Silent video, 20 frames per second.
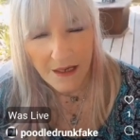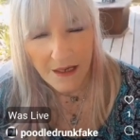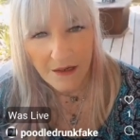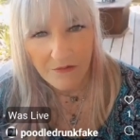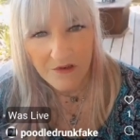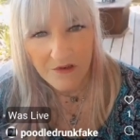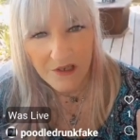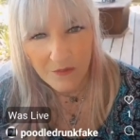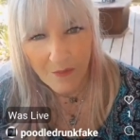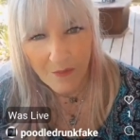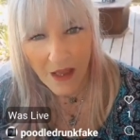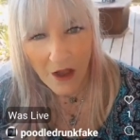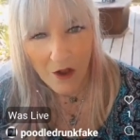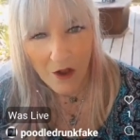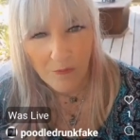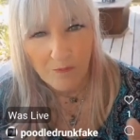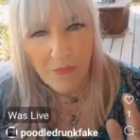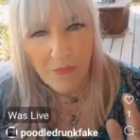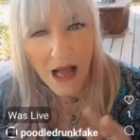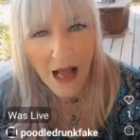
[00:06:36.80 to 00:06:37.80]
and it was
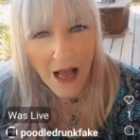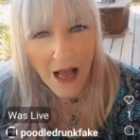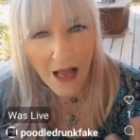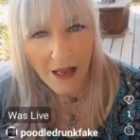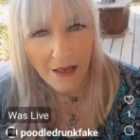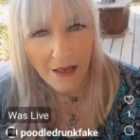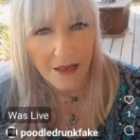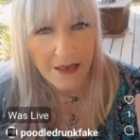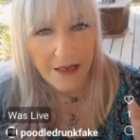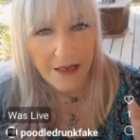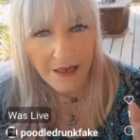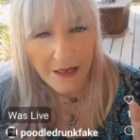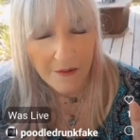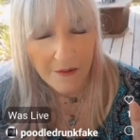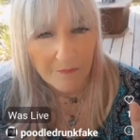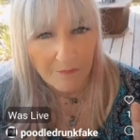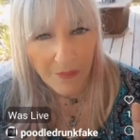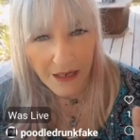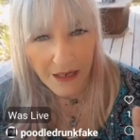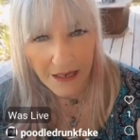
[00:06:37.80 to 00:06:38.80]
spelled Polly,
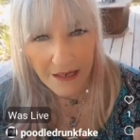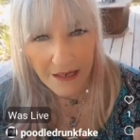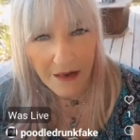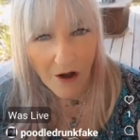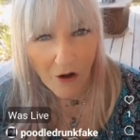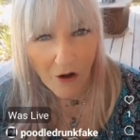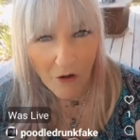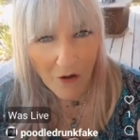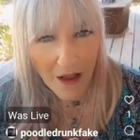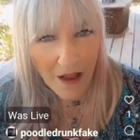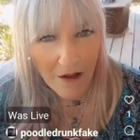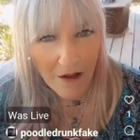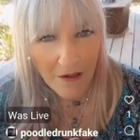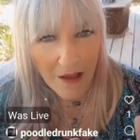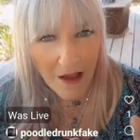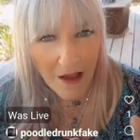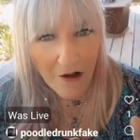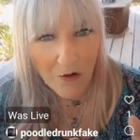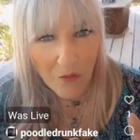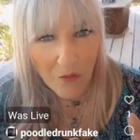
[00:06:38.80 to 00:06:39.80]

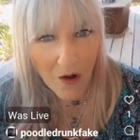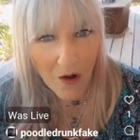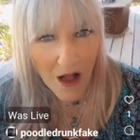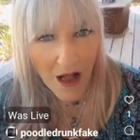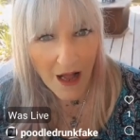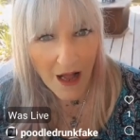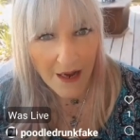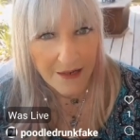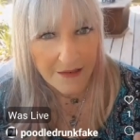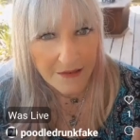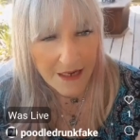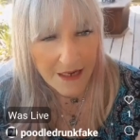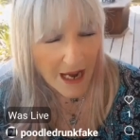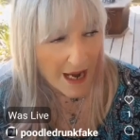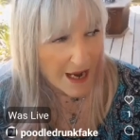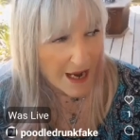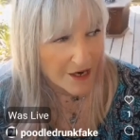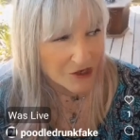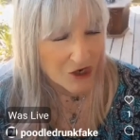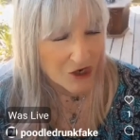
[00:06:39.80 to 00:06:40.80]
P-O-L-L-Y
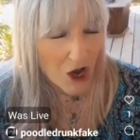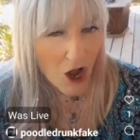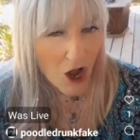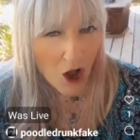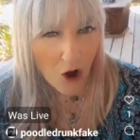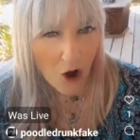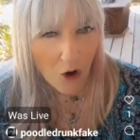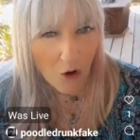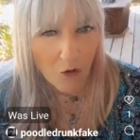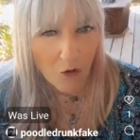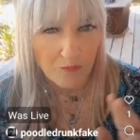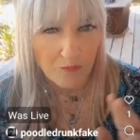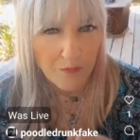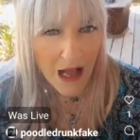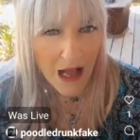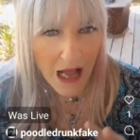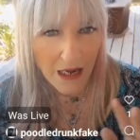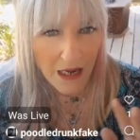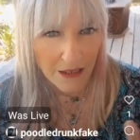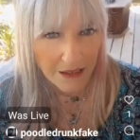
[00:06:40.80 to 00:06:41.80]
dash O,
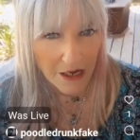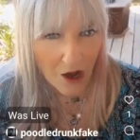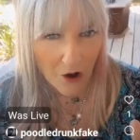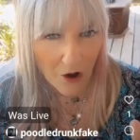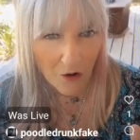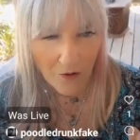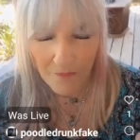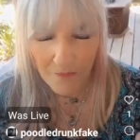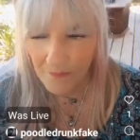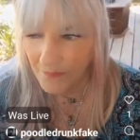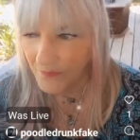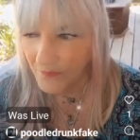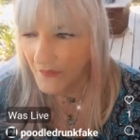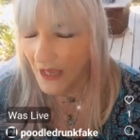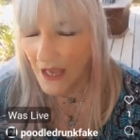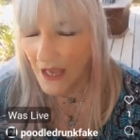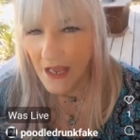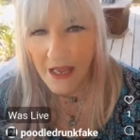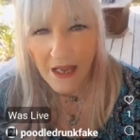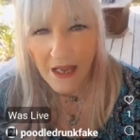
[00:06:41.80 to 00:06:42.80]
Polio.
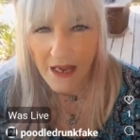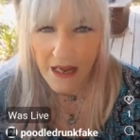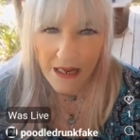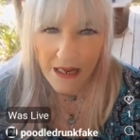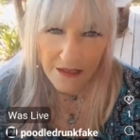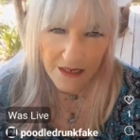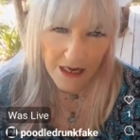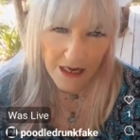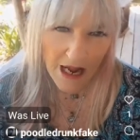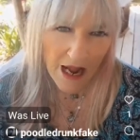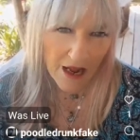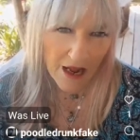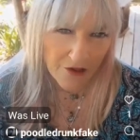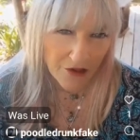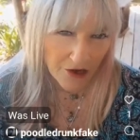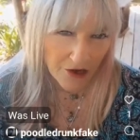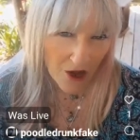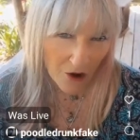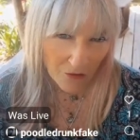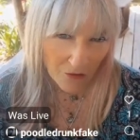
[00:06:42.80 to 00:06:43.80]
And the guy
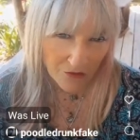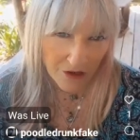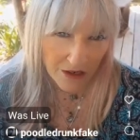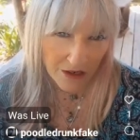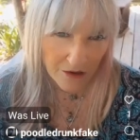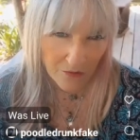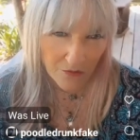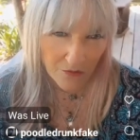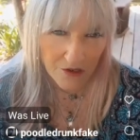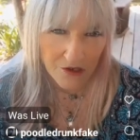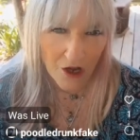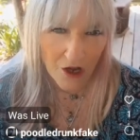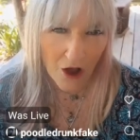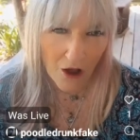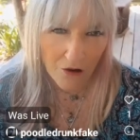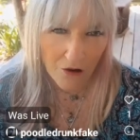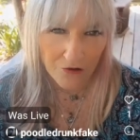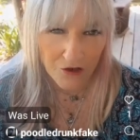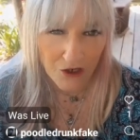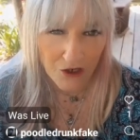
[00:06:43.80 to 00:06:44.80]
that owned it was
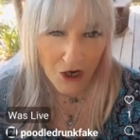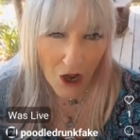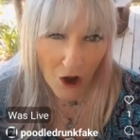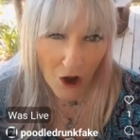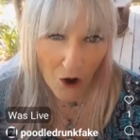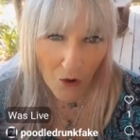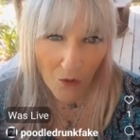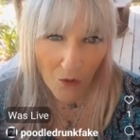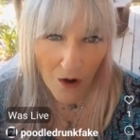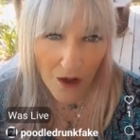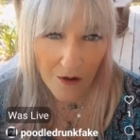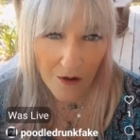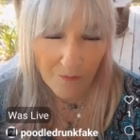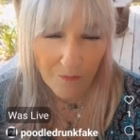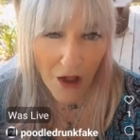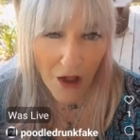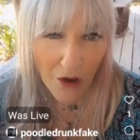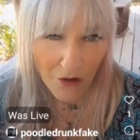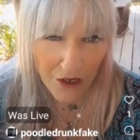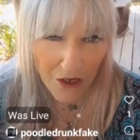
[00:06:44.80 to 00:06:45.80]
called Joe
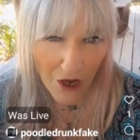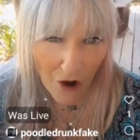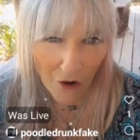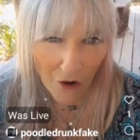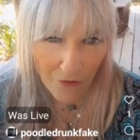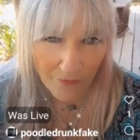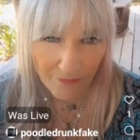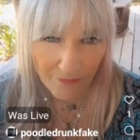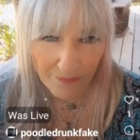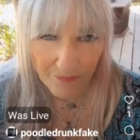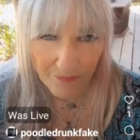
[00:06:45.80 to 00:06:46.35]
Polio.